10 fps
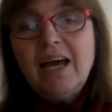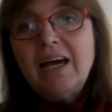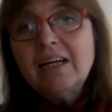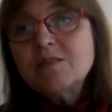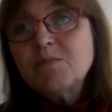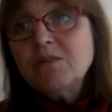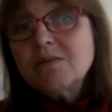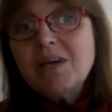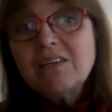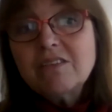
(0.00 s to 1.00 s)
And I suppose the
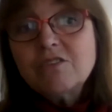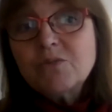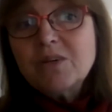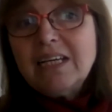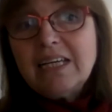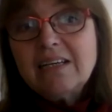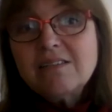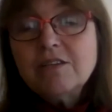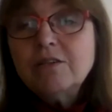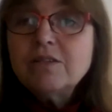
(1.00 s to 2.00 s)
message really is,
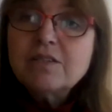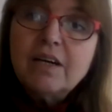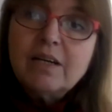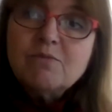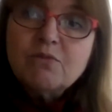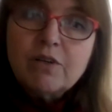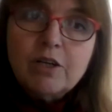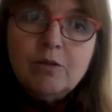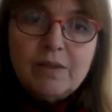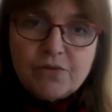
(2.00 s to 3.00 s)
you know, in times of
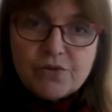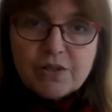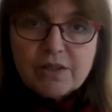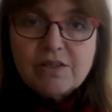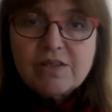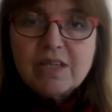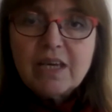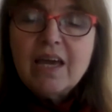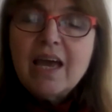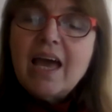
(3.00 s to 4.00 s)
global
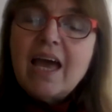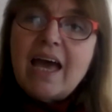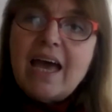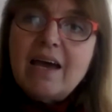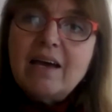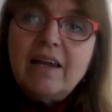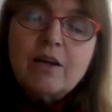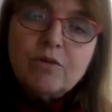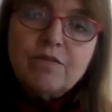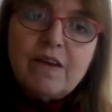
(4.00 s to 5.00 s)
uncertainty,
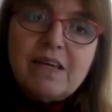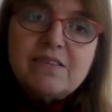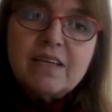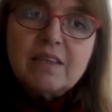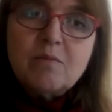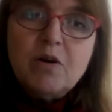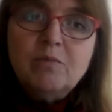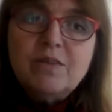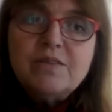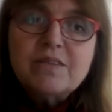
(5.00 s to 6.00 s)
like we're facing at the
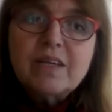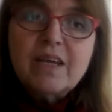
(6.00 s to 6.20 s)
moment,